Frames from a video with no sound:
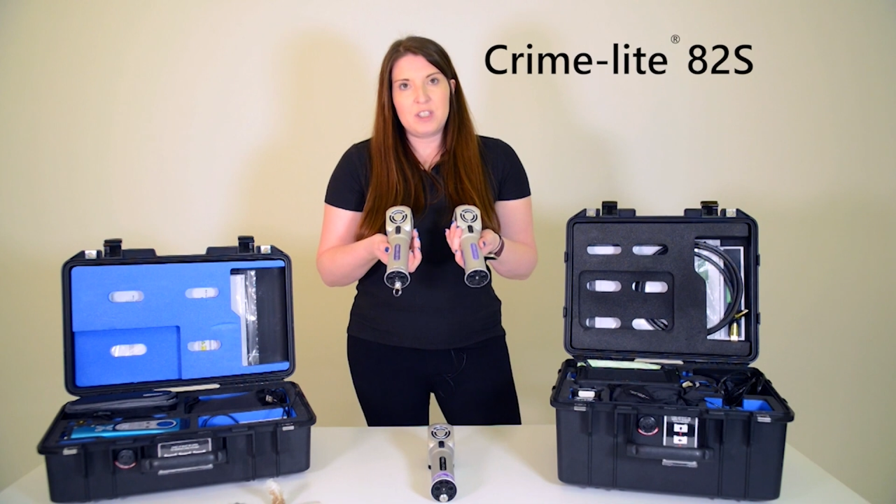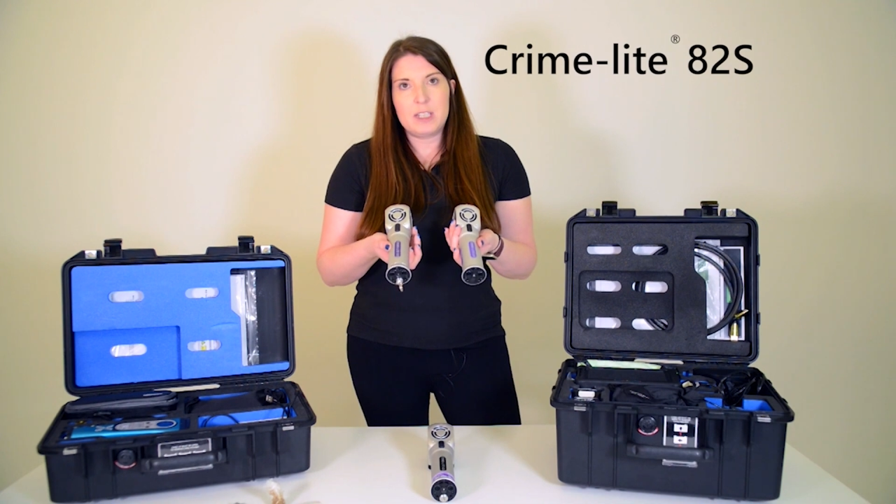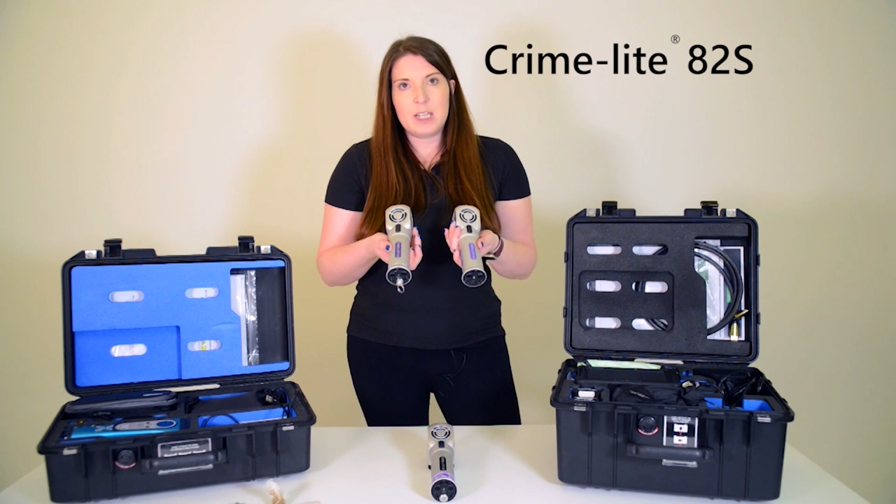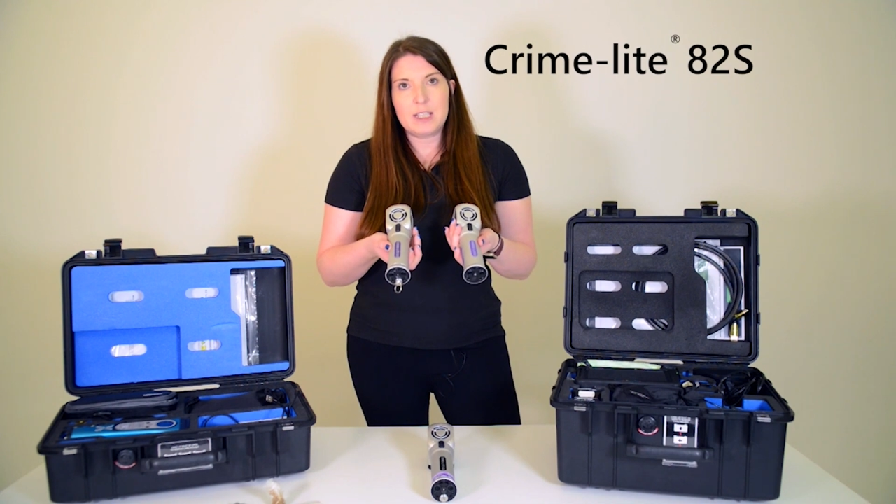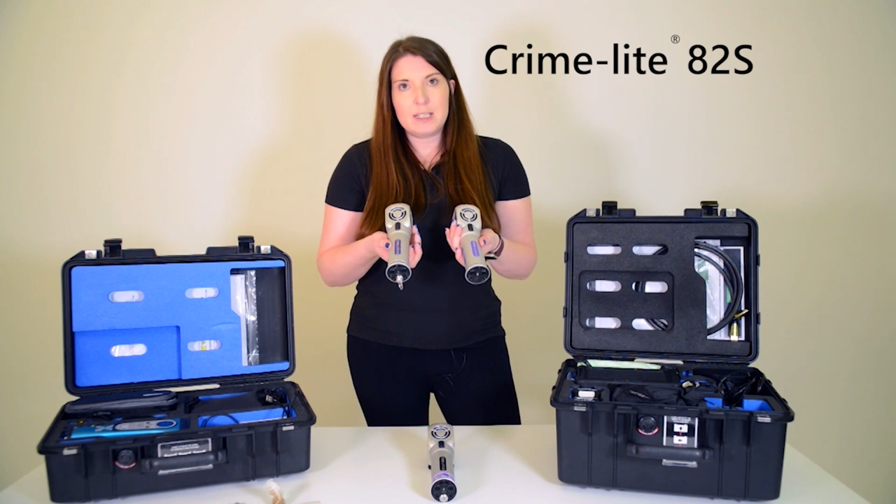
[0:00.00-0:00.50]

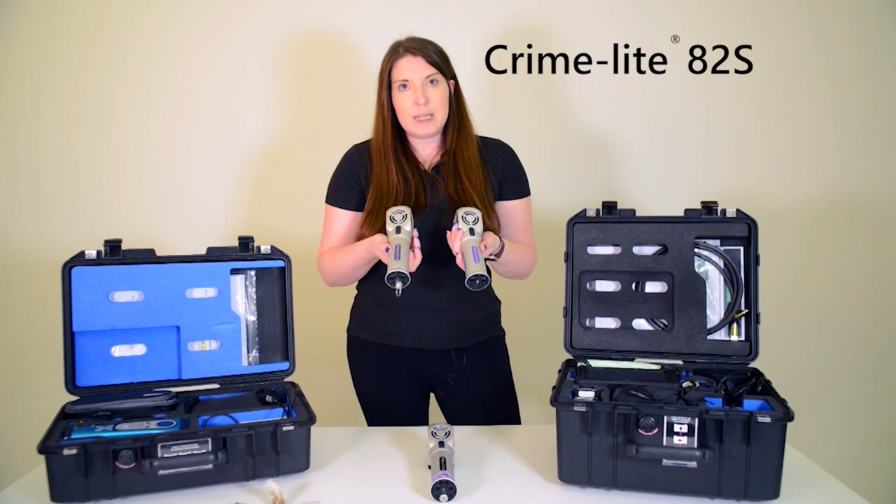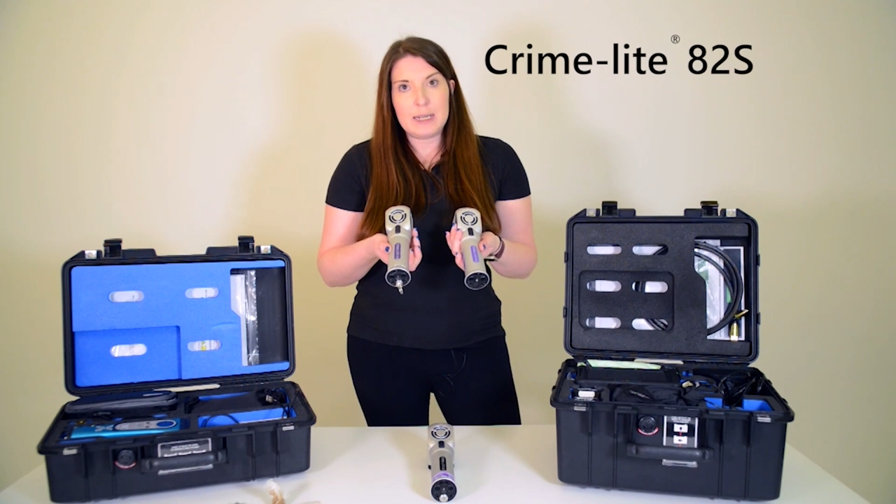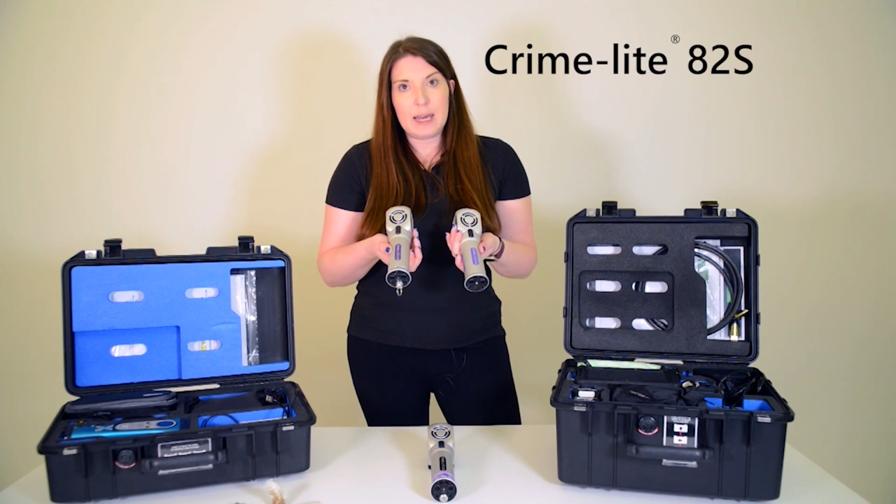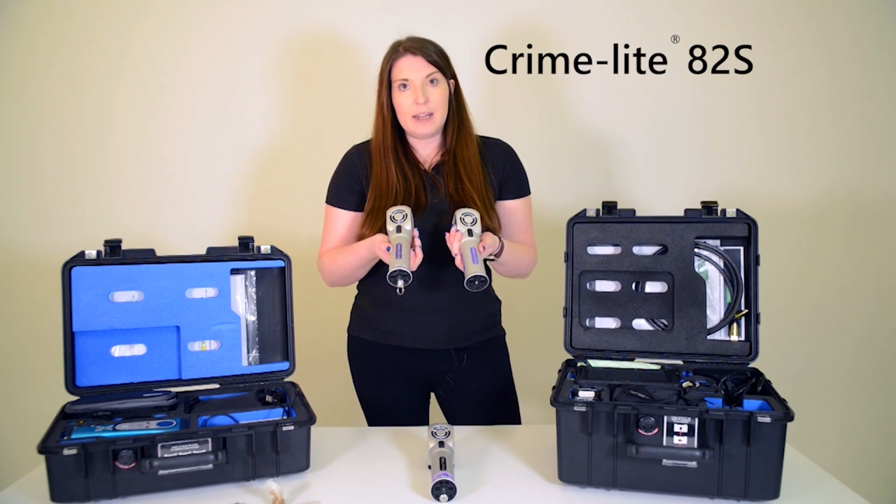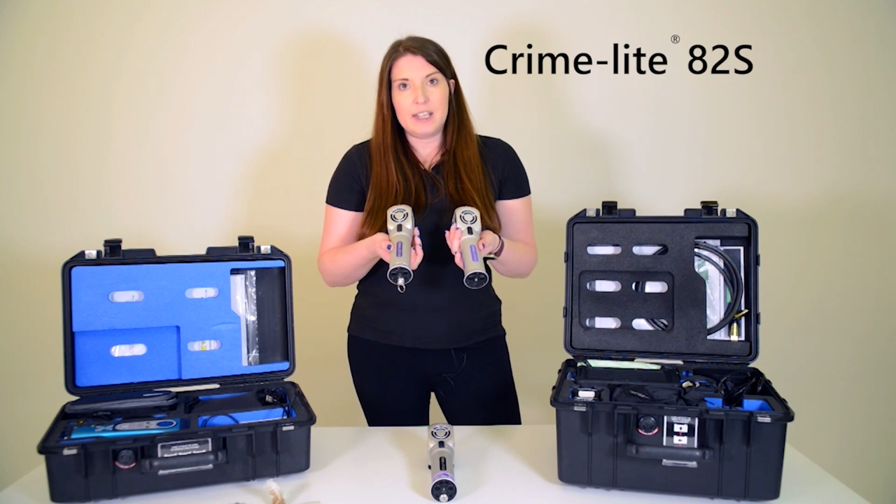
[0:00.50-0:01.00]

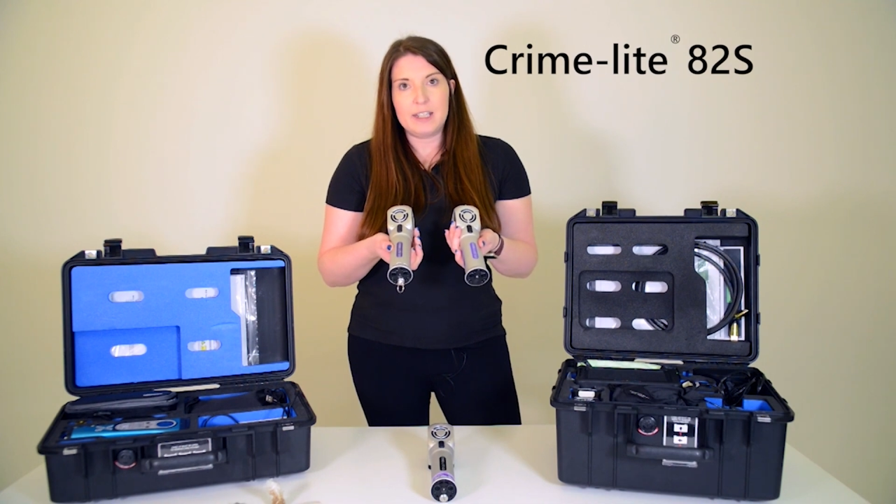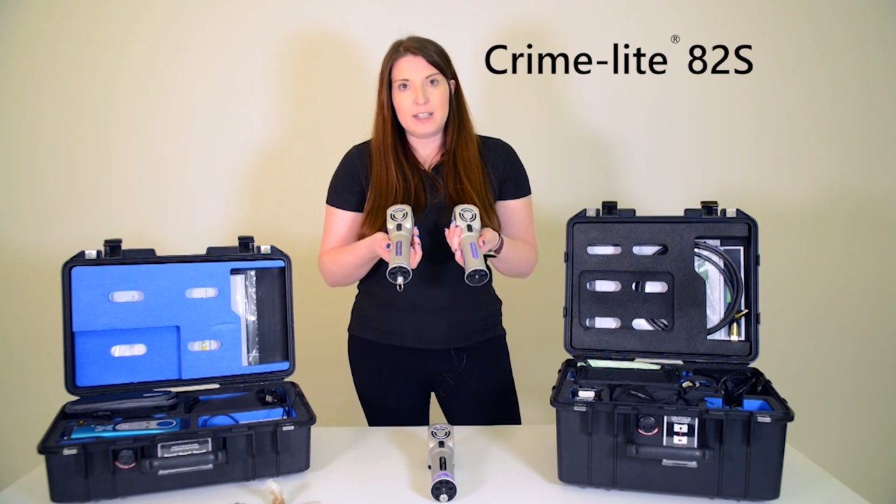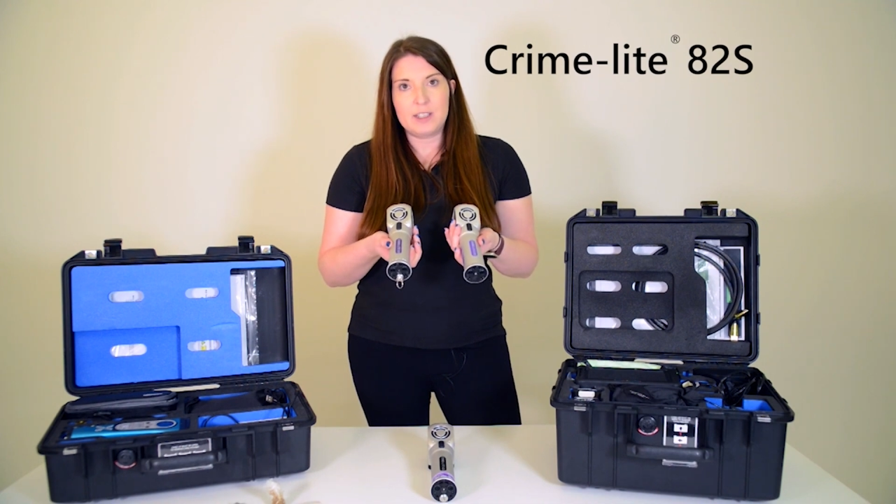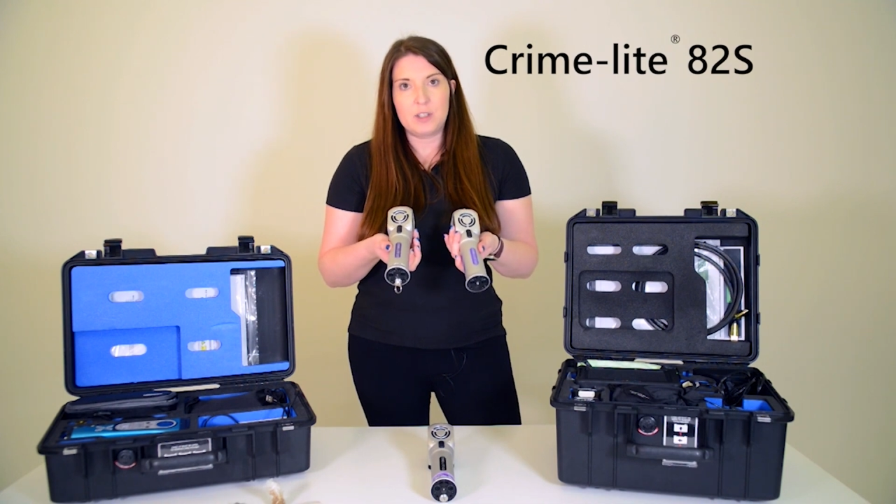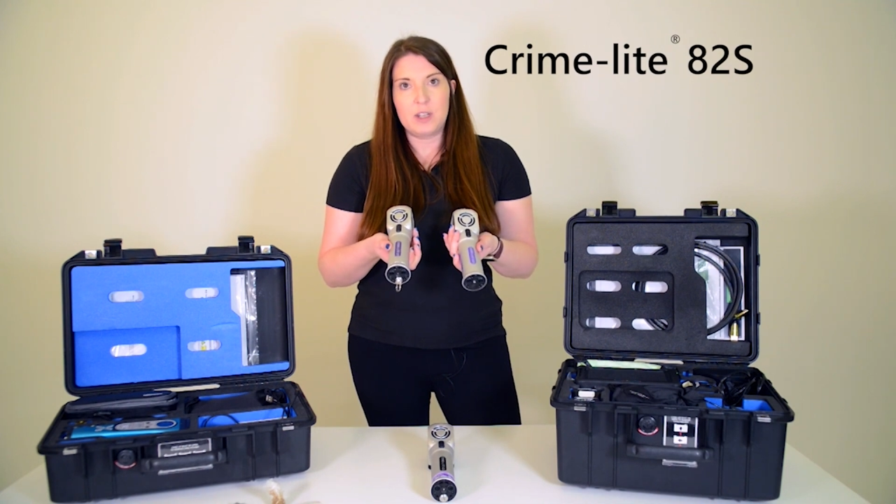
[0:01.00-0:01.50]
16
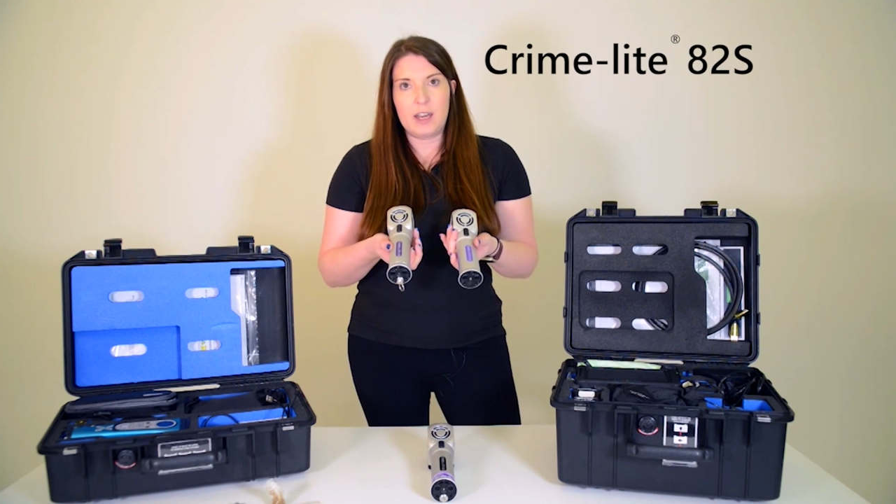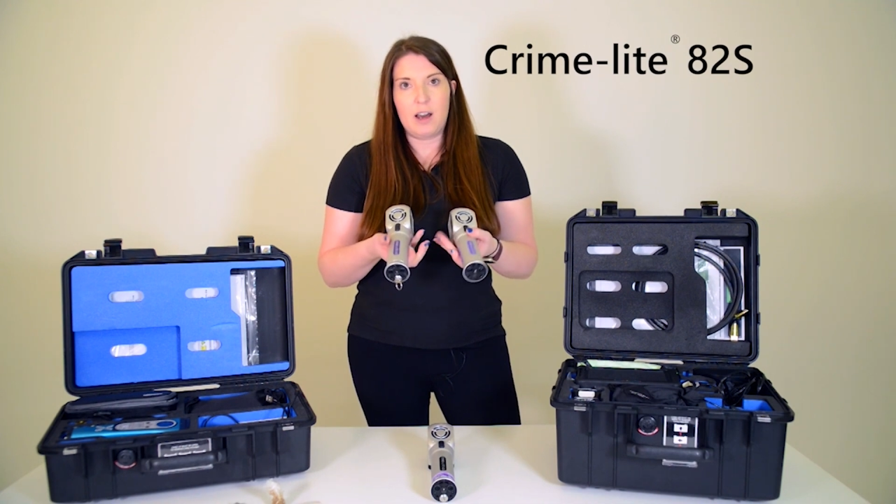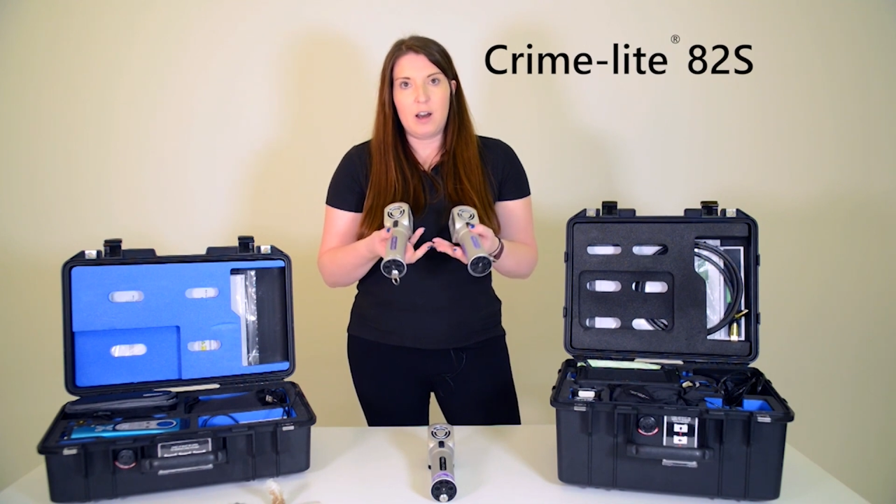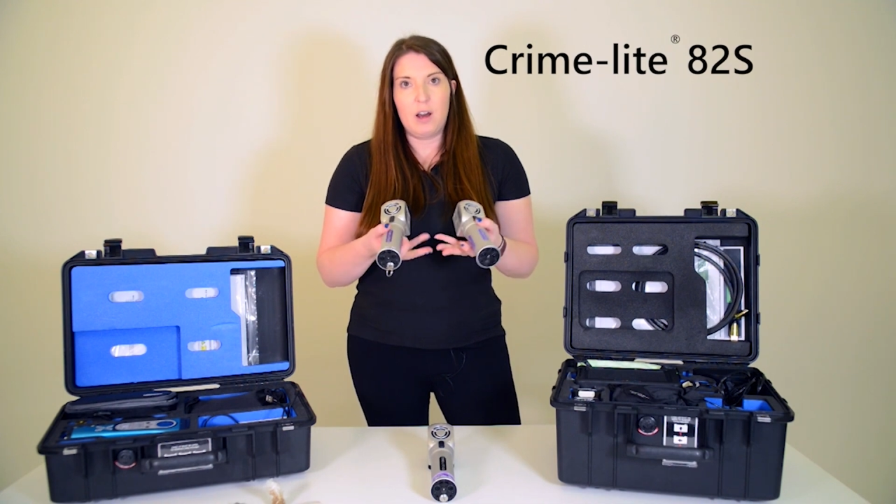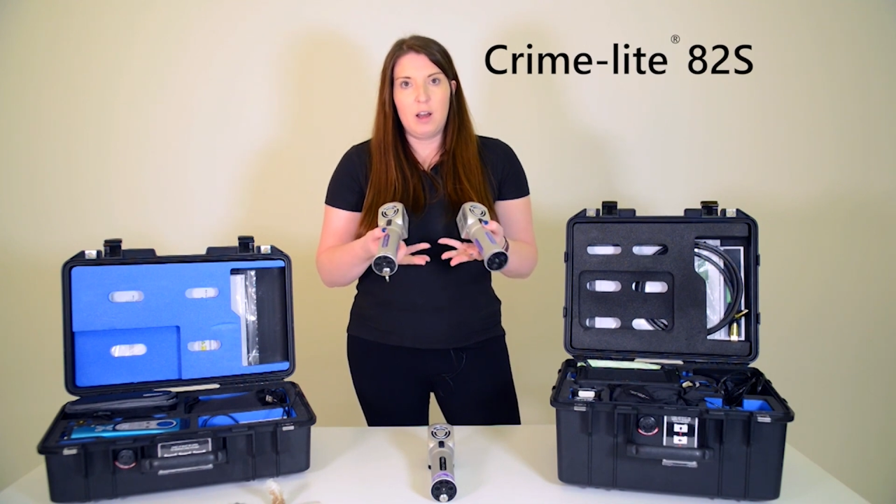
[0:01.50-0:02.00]
LEDs, so they
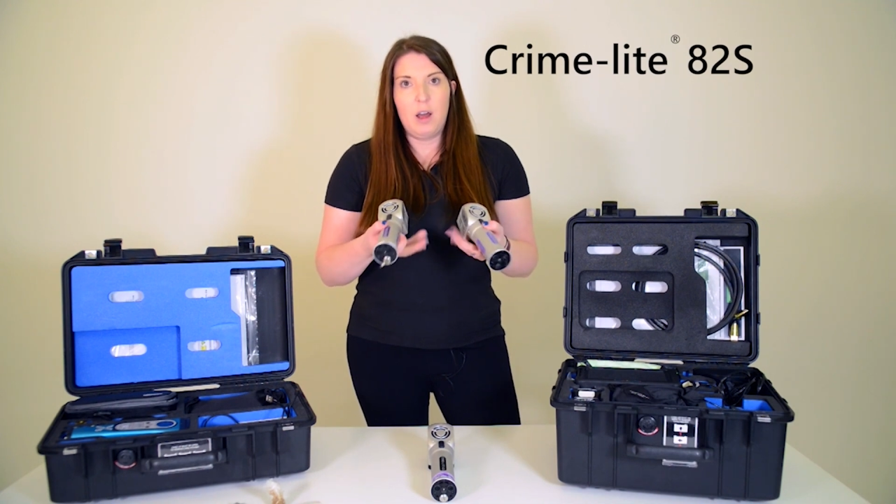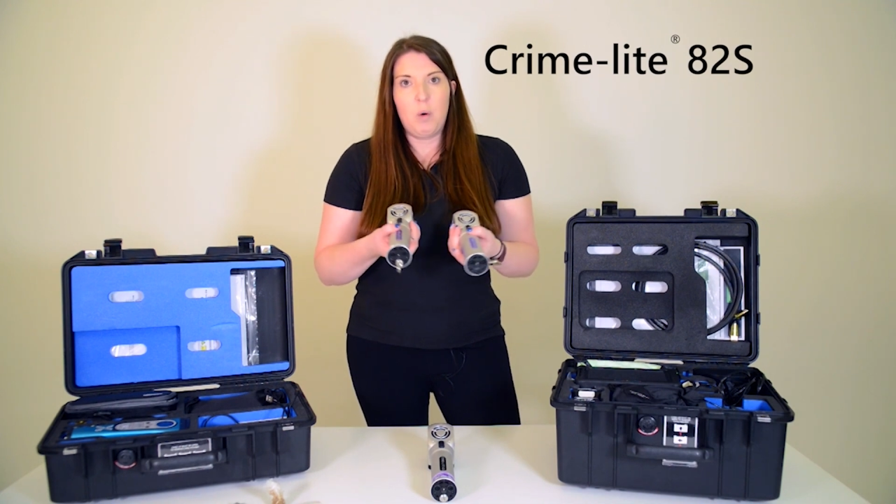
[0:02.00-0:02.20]
are